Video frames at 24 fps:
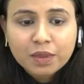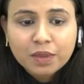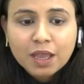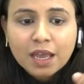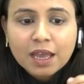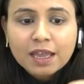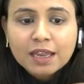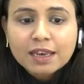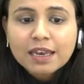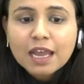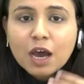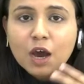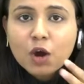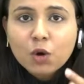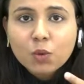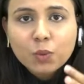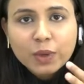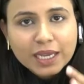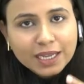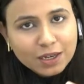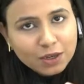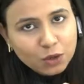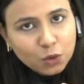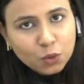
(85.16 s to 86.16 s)
Now
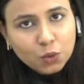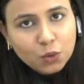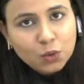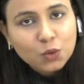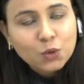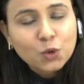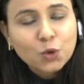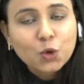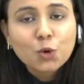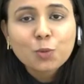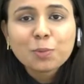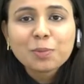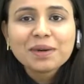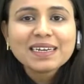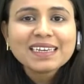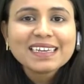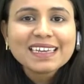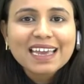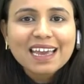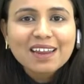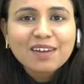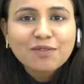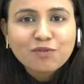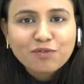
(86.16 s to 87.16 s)
we know nobody
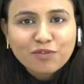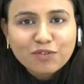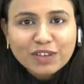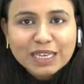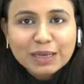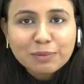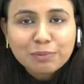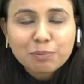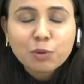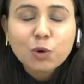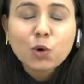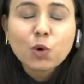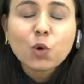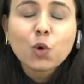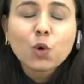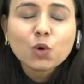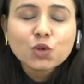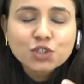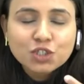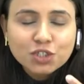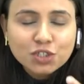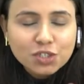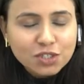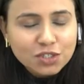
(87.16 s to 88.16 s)
can weep
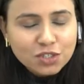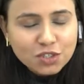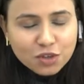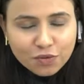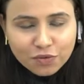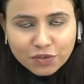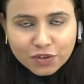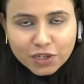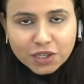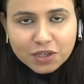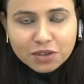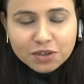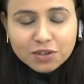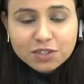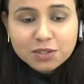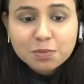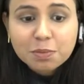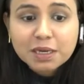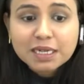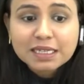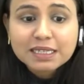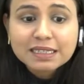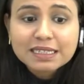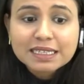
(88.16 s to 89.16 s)
oceans of tears,
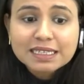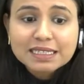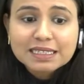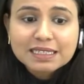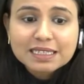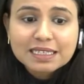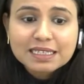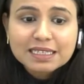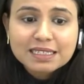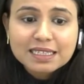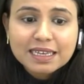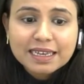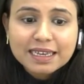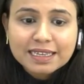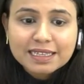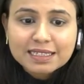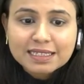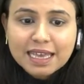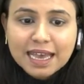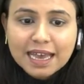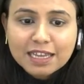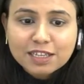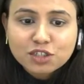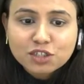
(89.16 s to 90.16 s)
but this is the
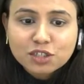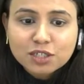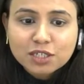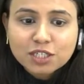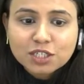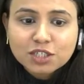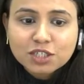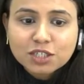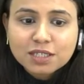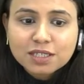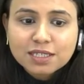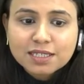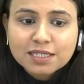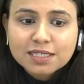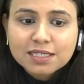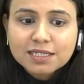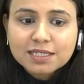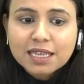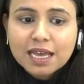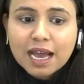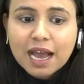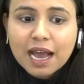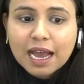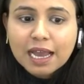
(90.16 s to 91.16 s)
exaggeration, this is
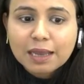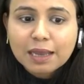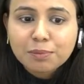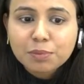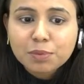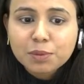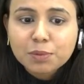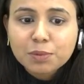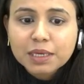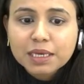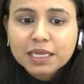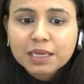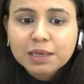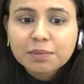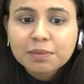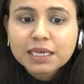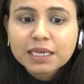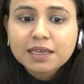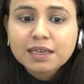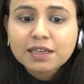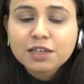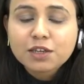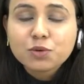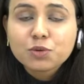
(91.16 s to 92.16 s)
the hyperbole
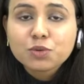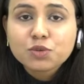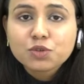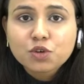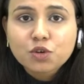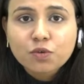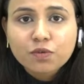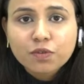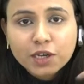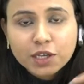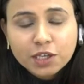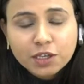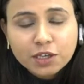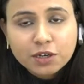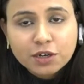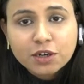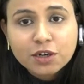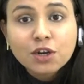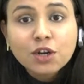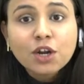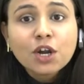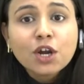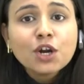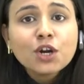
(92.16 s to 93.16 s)
being used over here
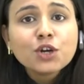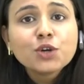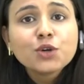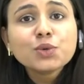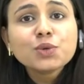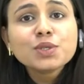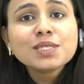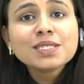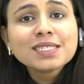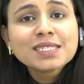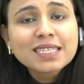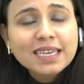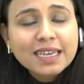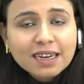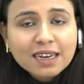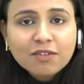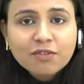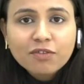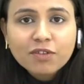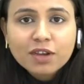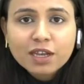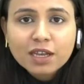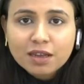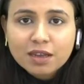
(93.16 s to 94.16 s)
to
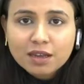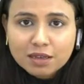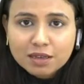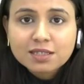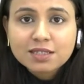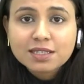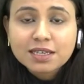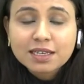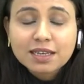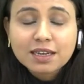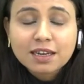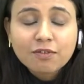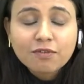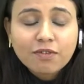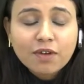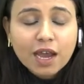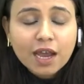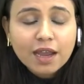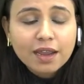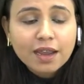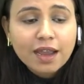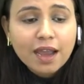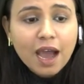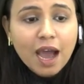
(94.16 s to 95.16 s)

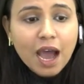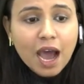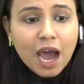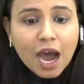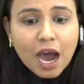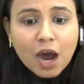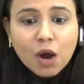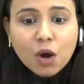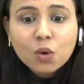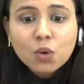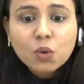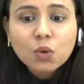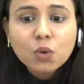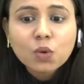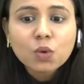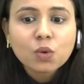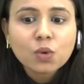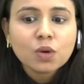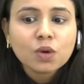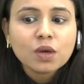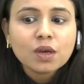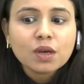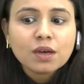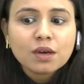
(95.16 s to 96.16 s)
signify how
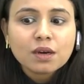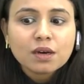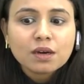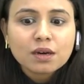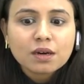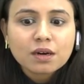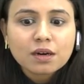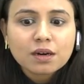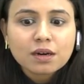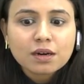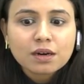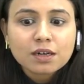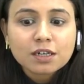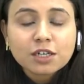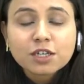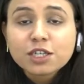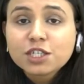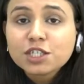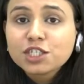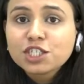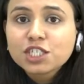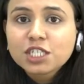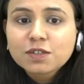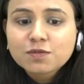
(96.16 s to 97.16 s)

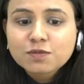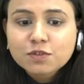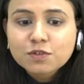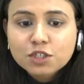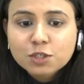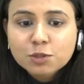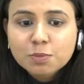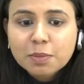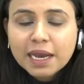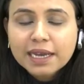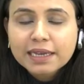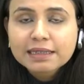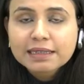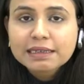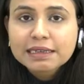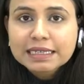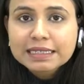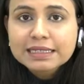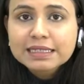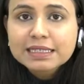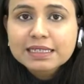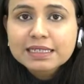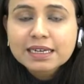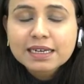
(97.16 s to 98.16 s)
hurt she was by the
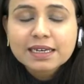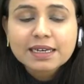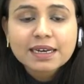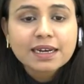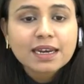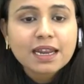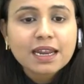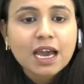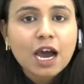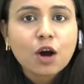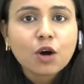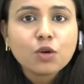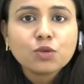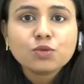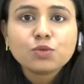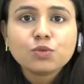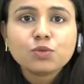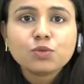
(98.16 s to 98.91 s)
incident and how